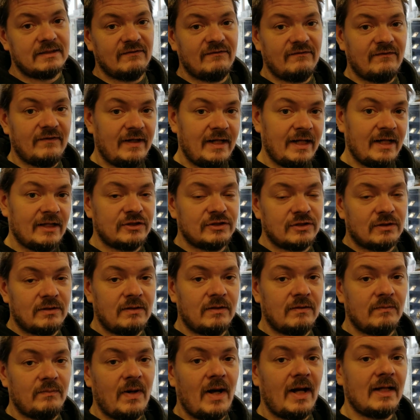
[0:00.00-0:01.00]

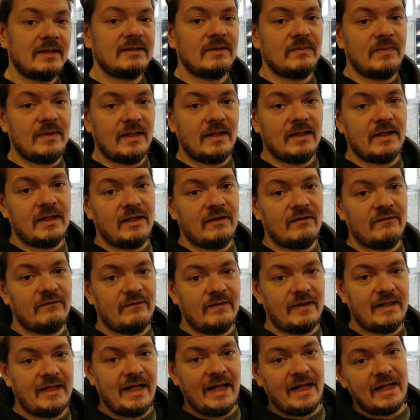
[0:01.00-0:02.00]
financial possibility of
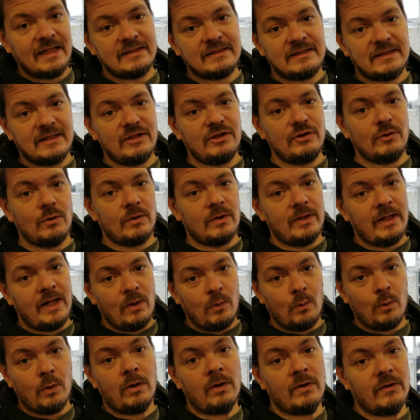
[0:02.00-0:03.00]
enhancing your net
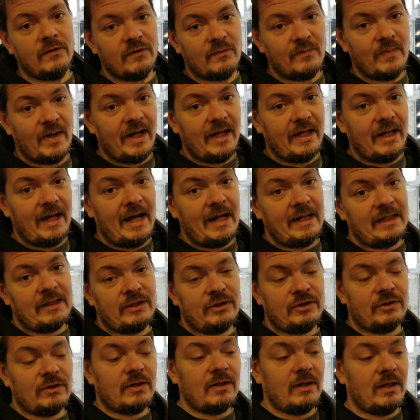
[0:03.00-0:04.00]
worth by adding to
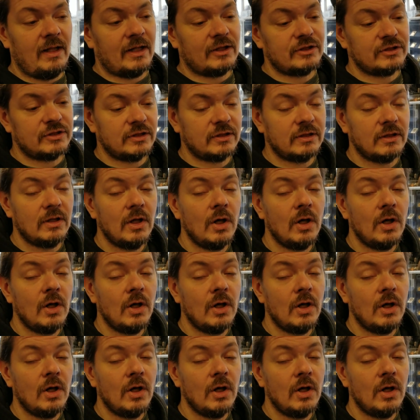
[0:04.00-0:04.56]
your collection